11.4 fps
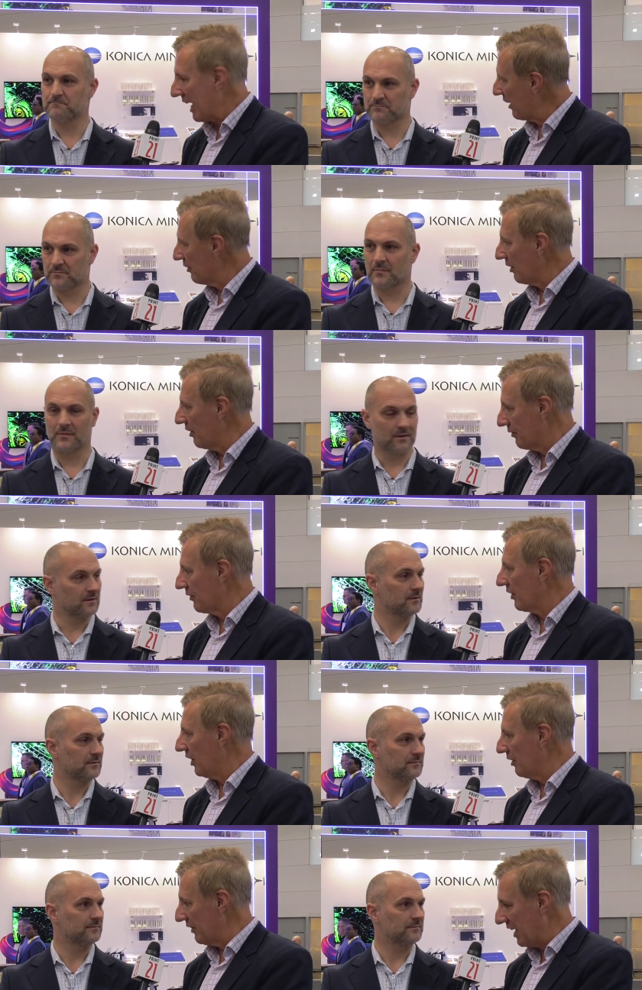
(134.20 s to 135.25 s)
Speaker 1: now of,
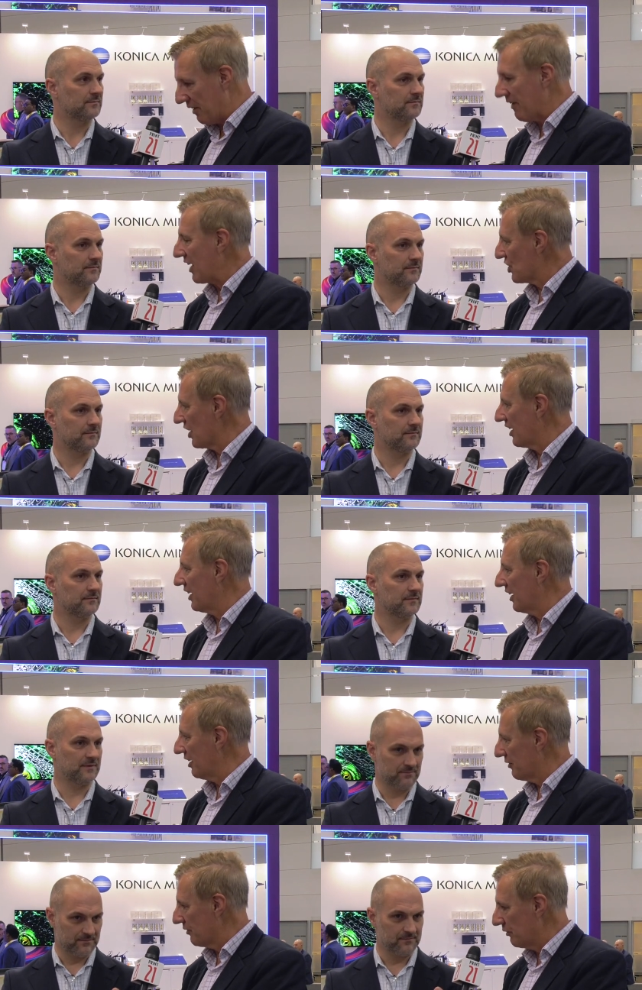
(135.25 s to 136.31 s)
of innovation
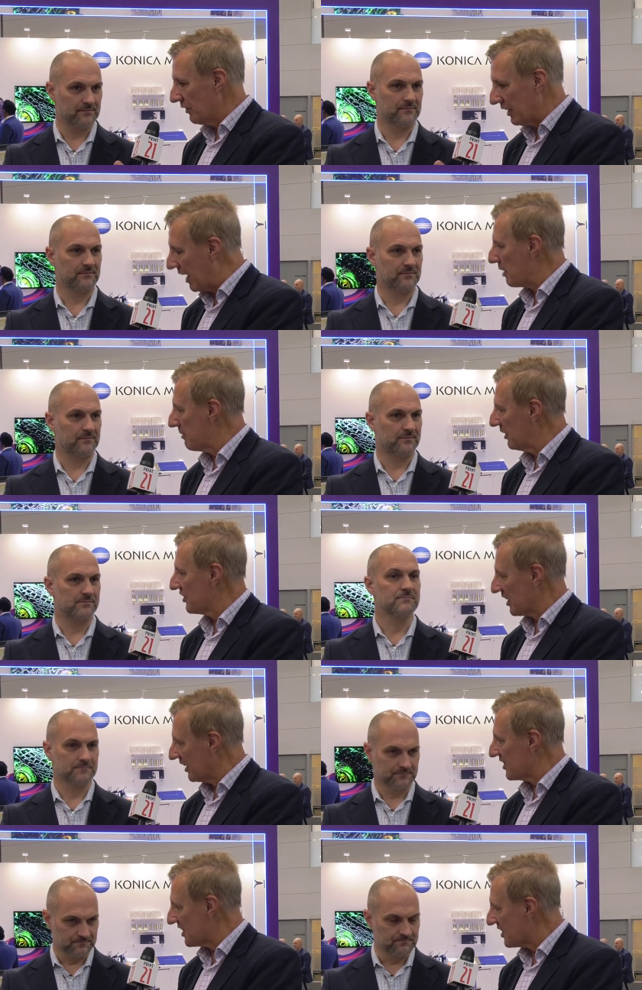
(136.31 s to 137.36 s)
and of
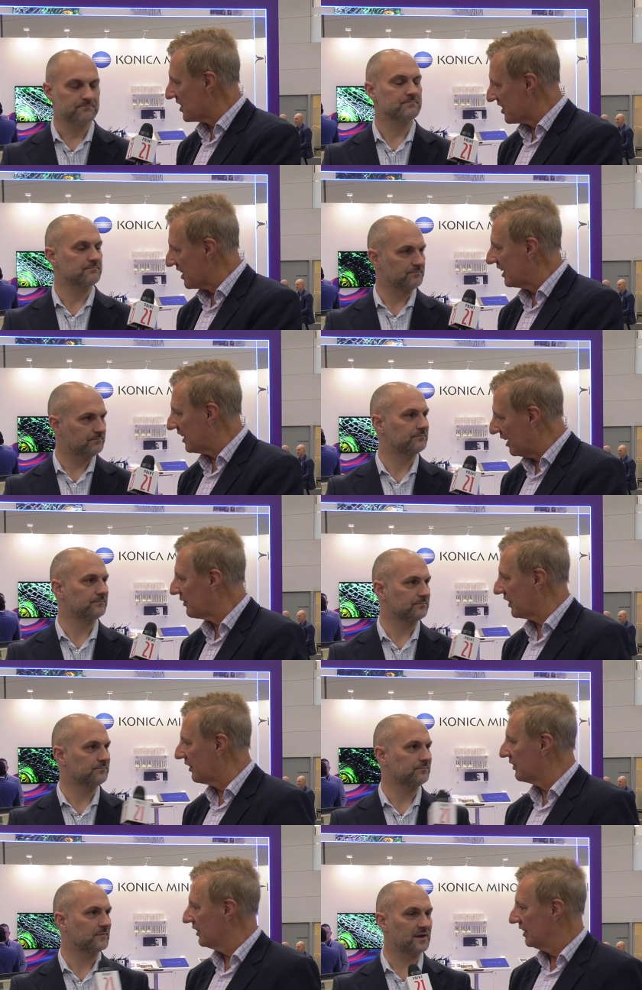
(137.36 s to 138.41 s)
reliability and consistency in there,
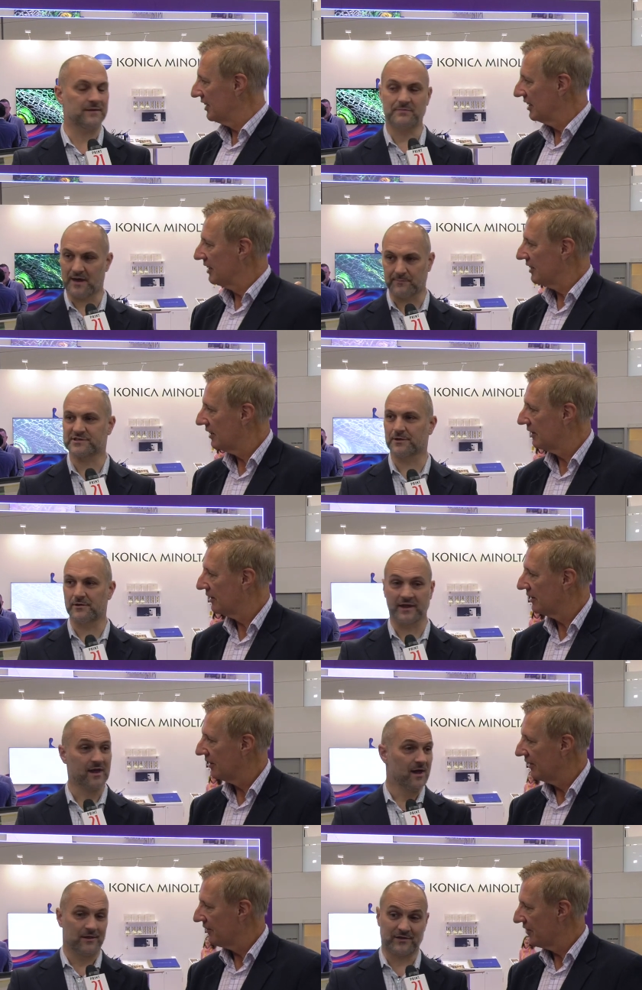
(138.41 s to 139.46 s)
haven't you? Yeah,
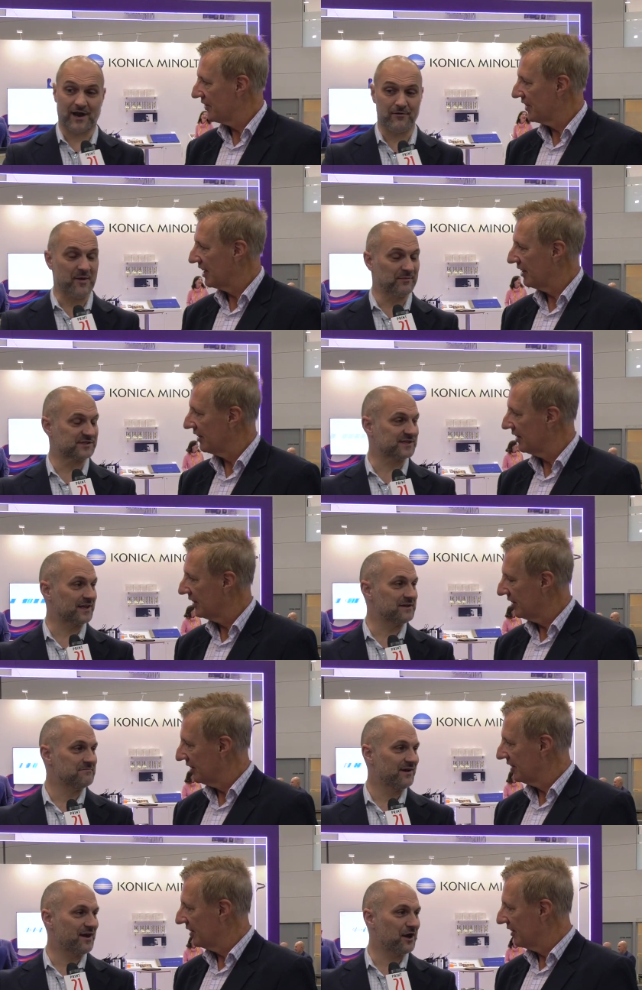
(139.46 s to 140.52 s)
absolutely. Look, I remember
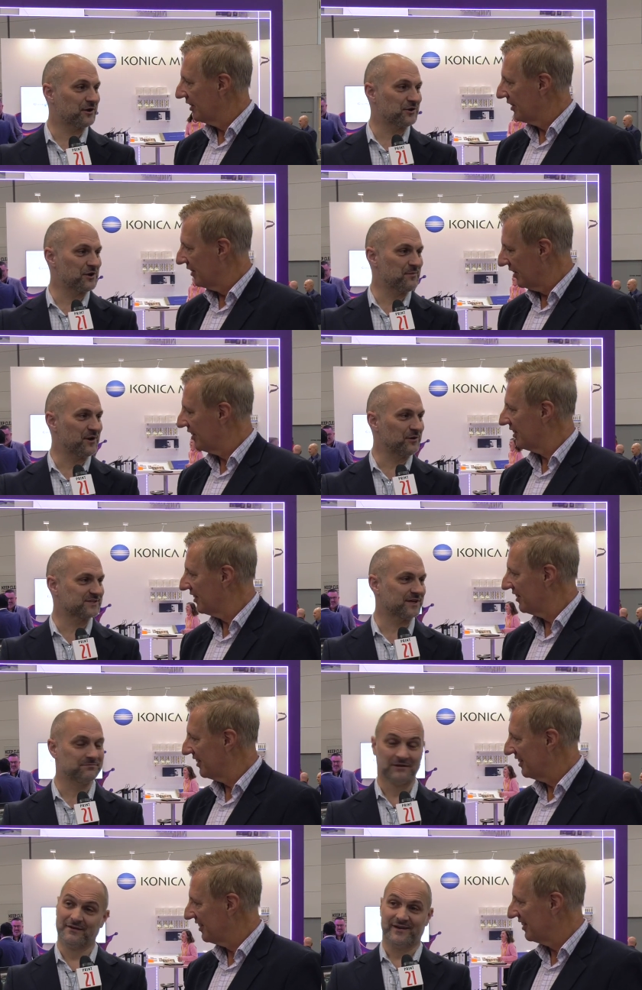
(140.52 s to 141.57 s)
Speaker 2: selling uh, Konica
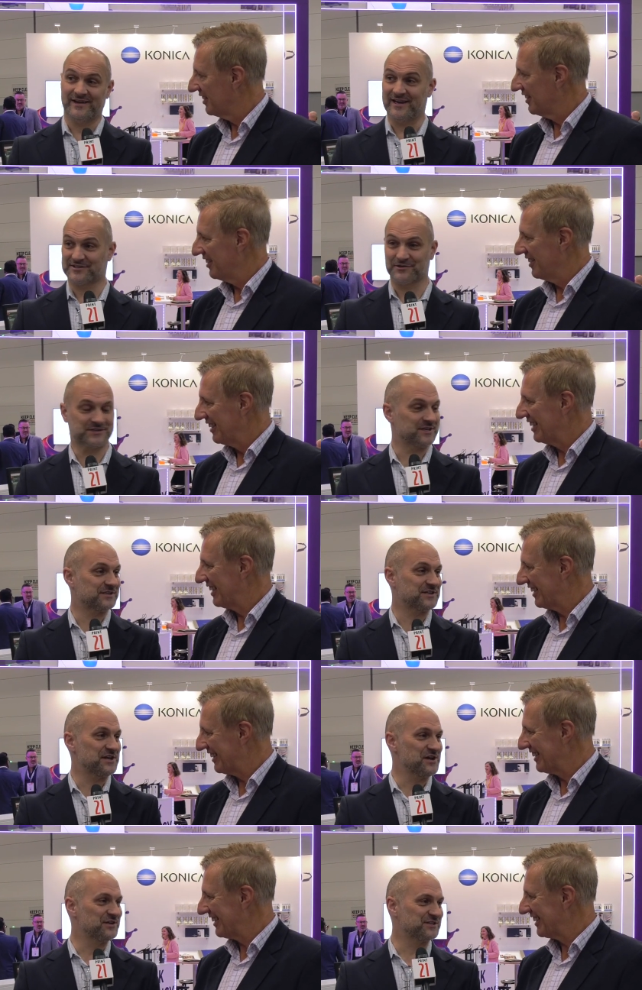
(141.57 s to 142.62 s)
Minolta, yeah, sort of
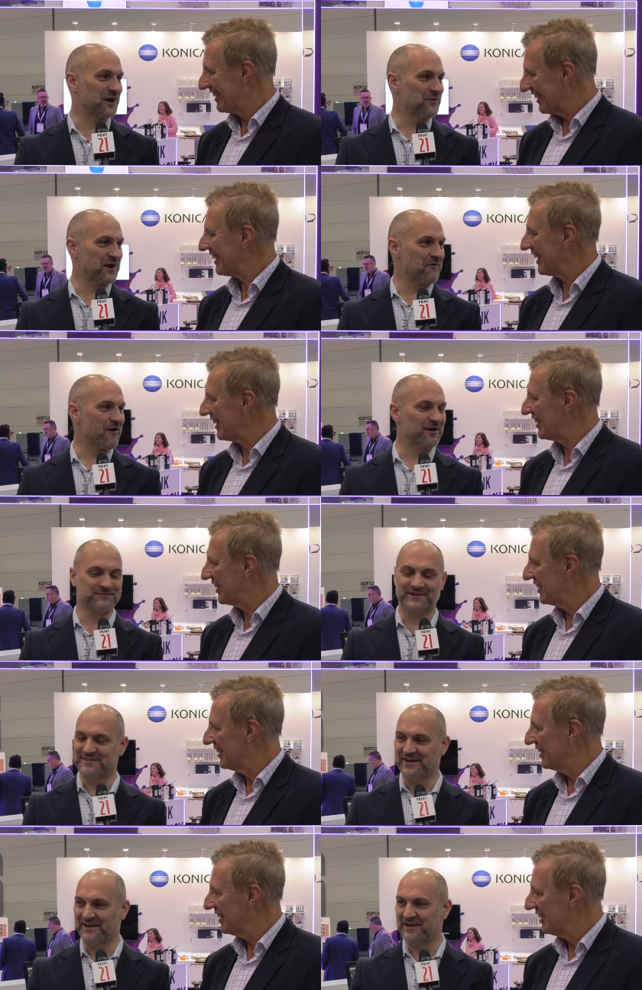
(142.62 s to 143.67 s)
16 years ago when I
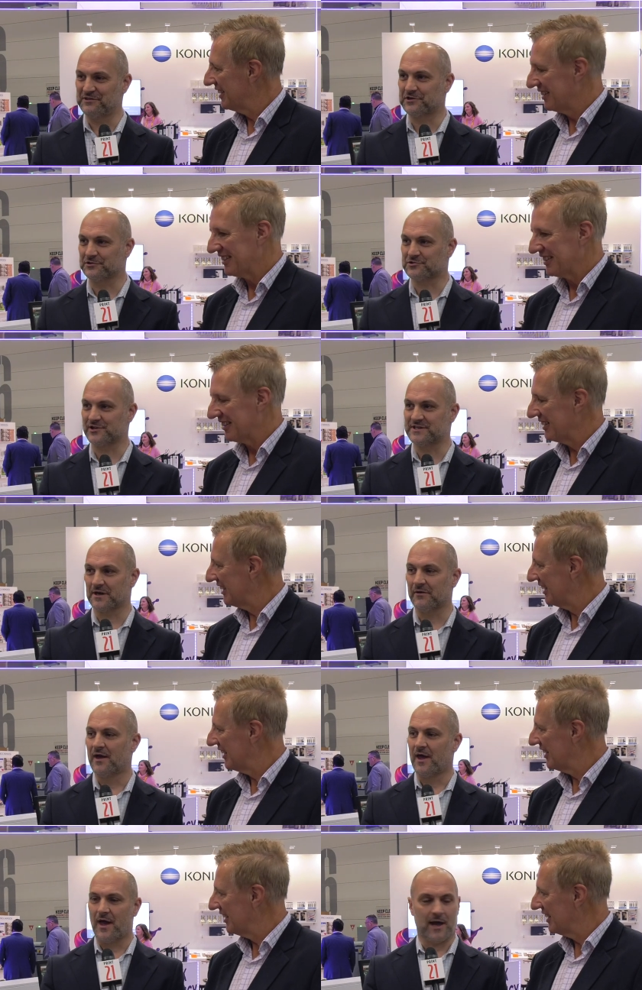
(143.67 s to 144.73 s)
arrived in uh, in the country.
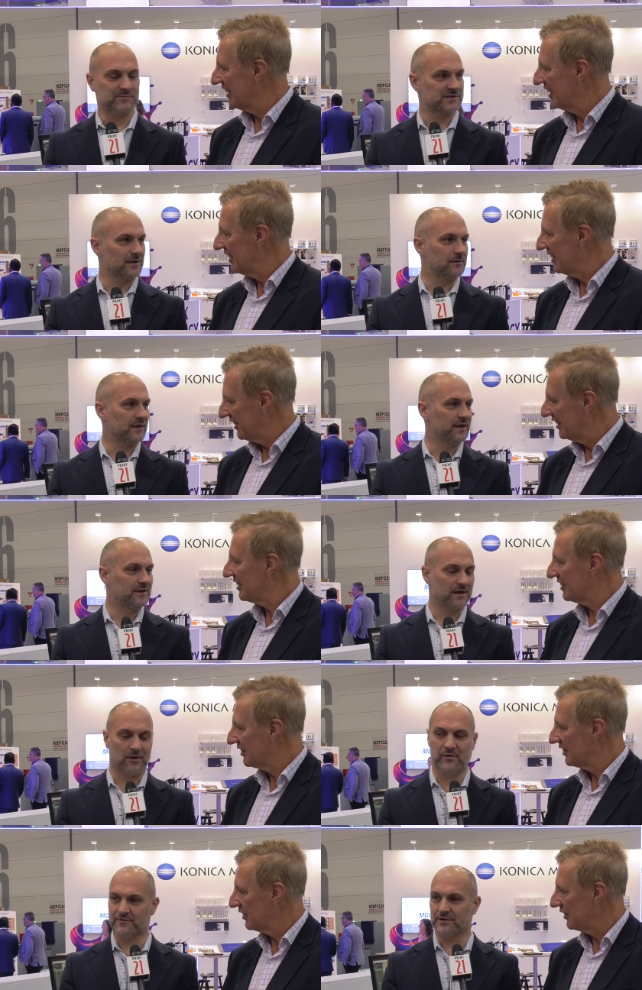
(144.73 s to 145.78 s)
So absolutely, you know, we've